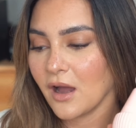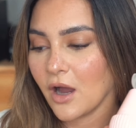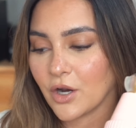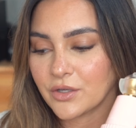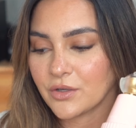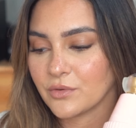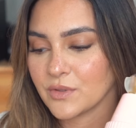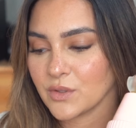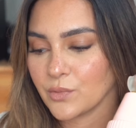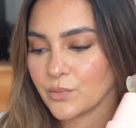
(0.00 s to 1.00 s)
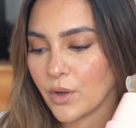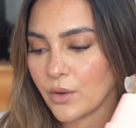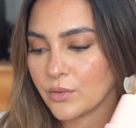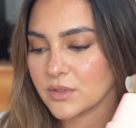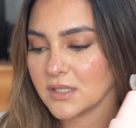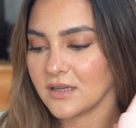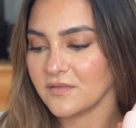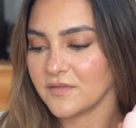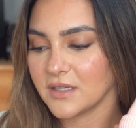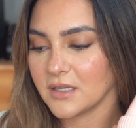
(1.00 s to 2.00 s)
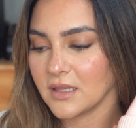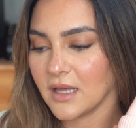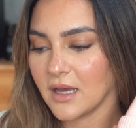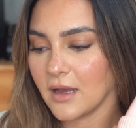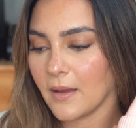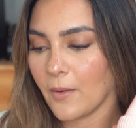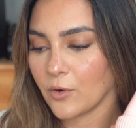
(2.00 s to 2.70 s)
heart notes rose and vanilla,